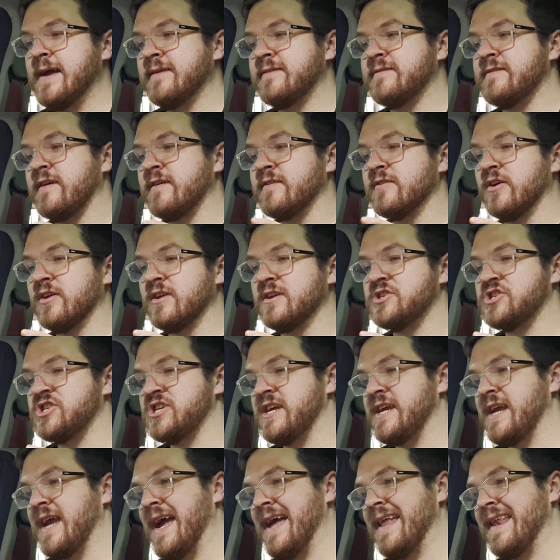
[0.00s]

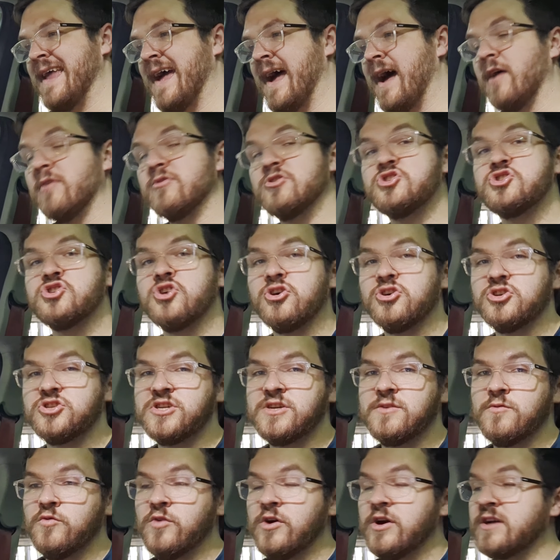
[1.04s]
technology and how
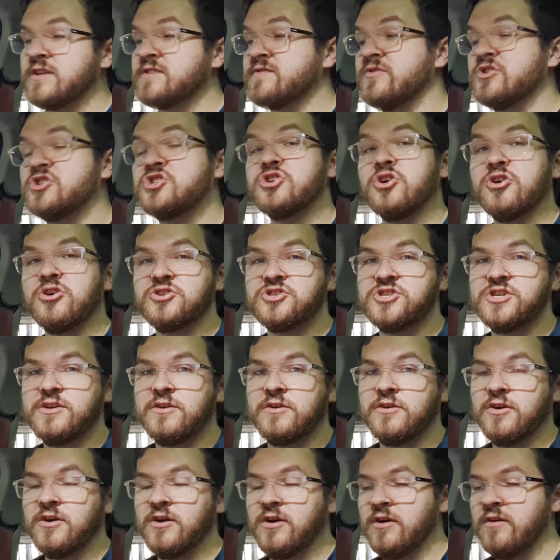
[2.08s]
charging works, the charging
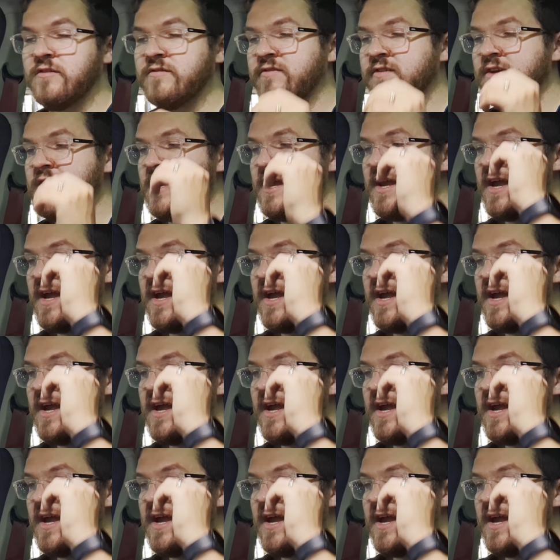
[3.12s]
curve.